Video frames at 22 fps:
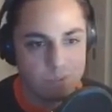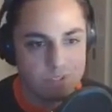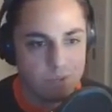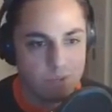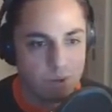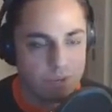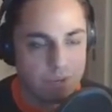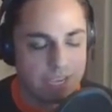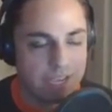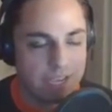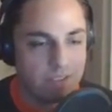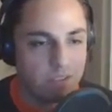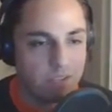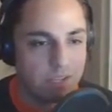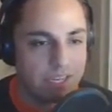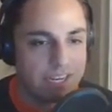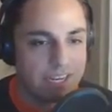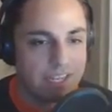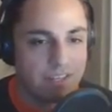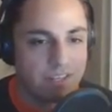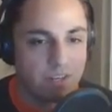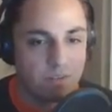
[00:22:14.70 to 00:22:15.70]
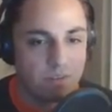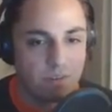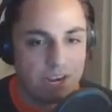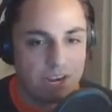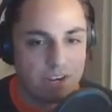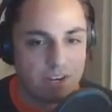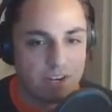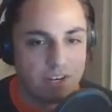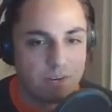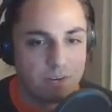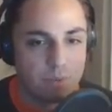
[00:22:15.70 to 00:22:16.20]
okay. Looking at our
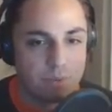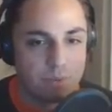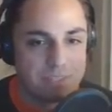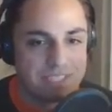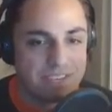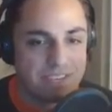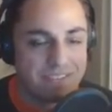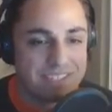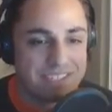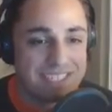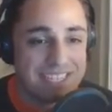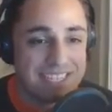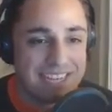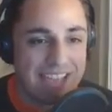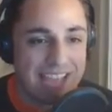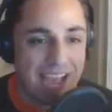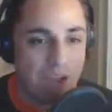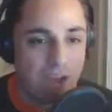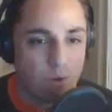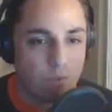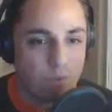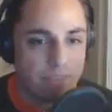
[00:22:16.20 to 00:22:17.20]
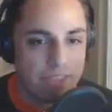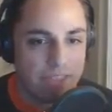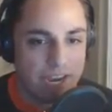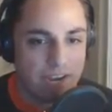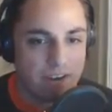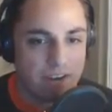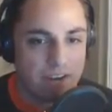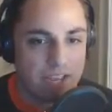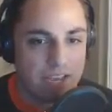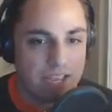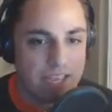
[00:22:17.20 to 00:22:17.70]
record, we were 17 out
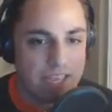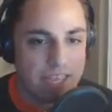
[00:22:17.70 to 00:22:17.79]
there,